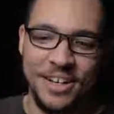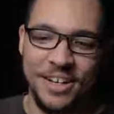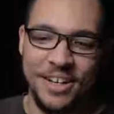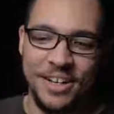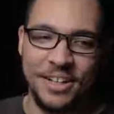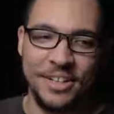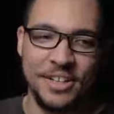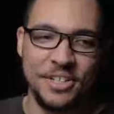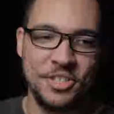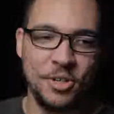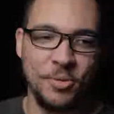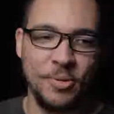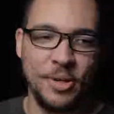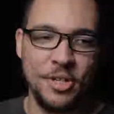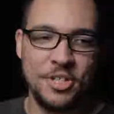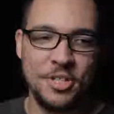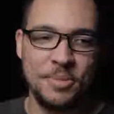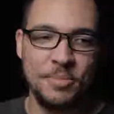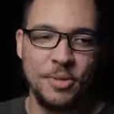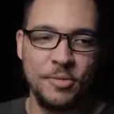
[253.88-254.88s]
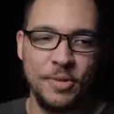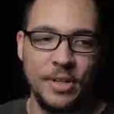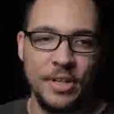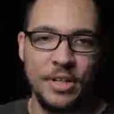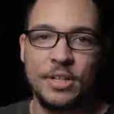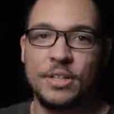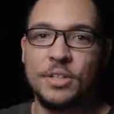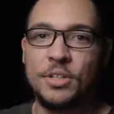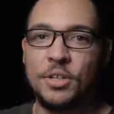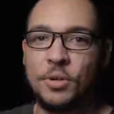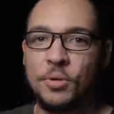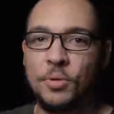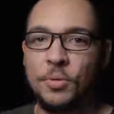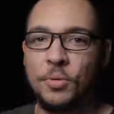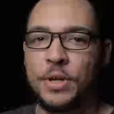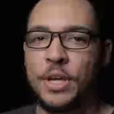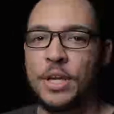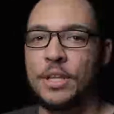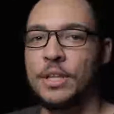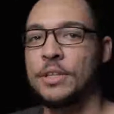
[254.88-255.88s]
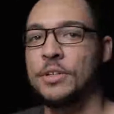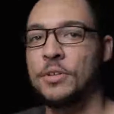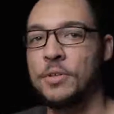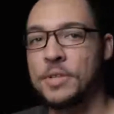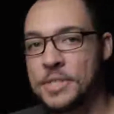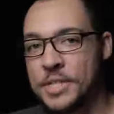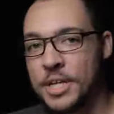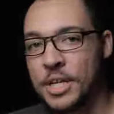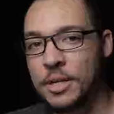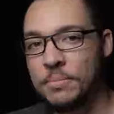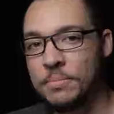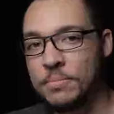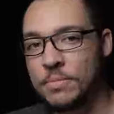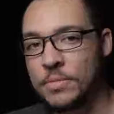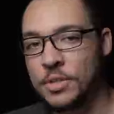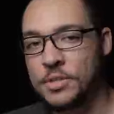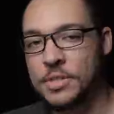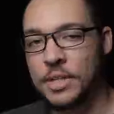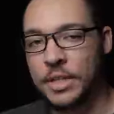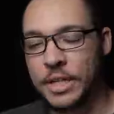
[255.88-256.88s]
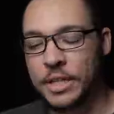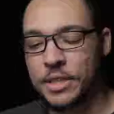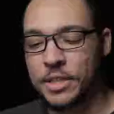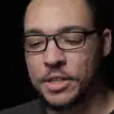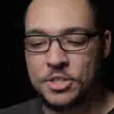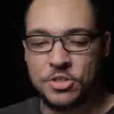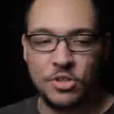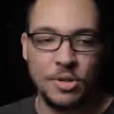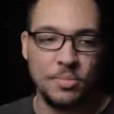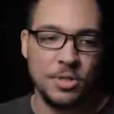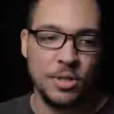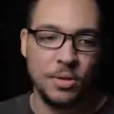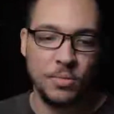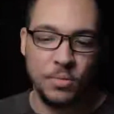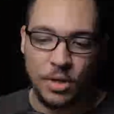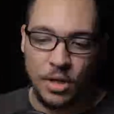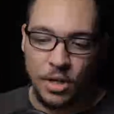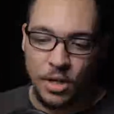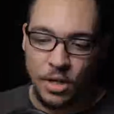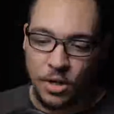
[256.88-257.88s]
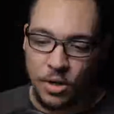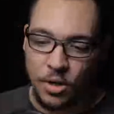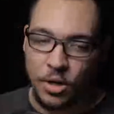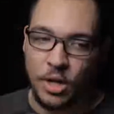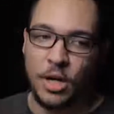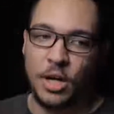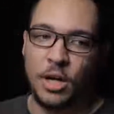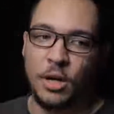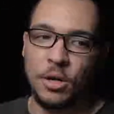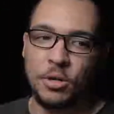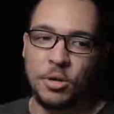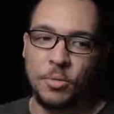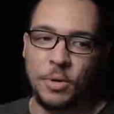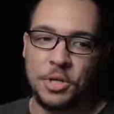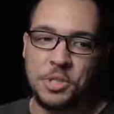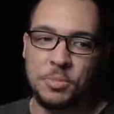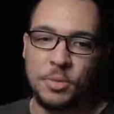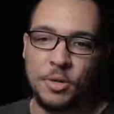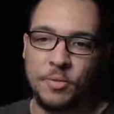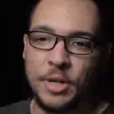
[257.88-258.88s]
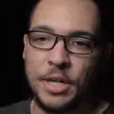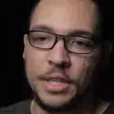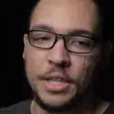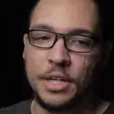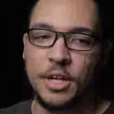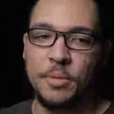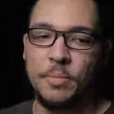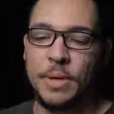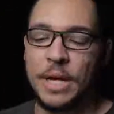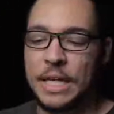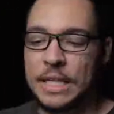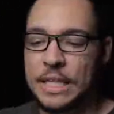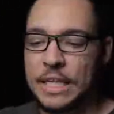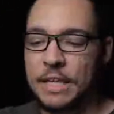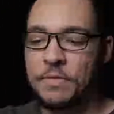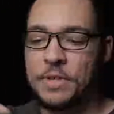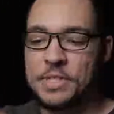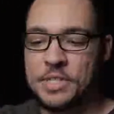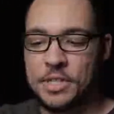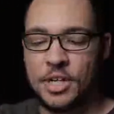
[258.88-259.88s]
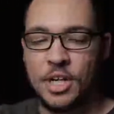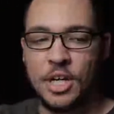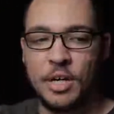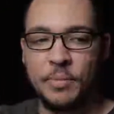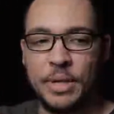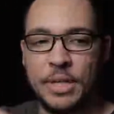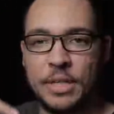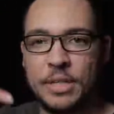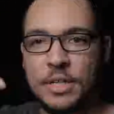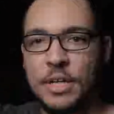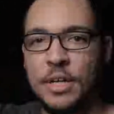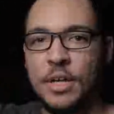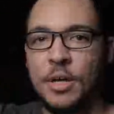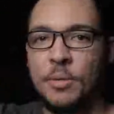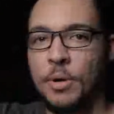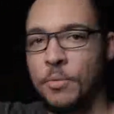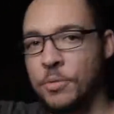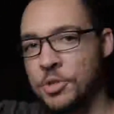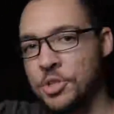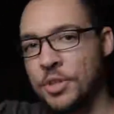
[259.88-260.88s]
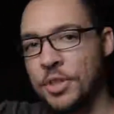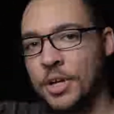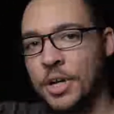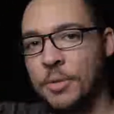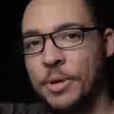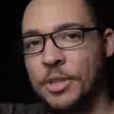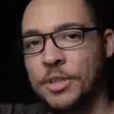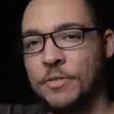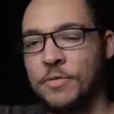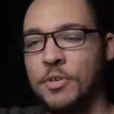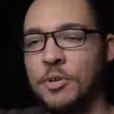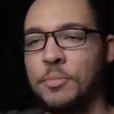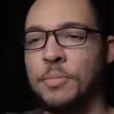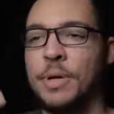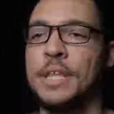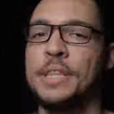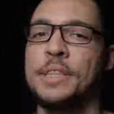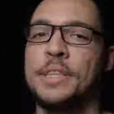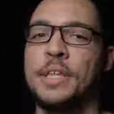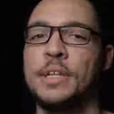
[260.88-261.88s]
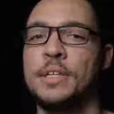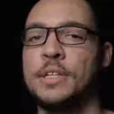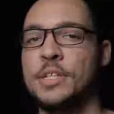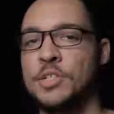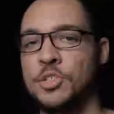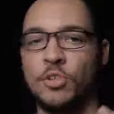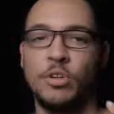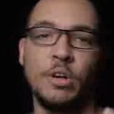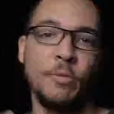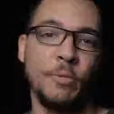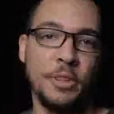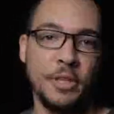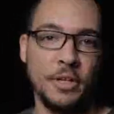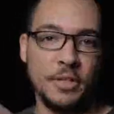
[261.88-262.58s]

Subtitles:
Let's go watch this movie. You can do the same. There's a link in the description. Go watch the movie and then come back. Leave us a comment about what you thought about the film and then disagree with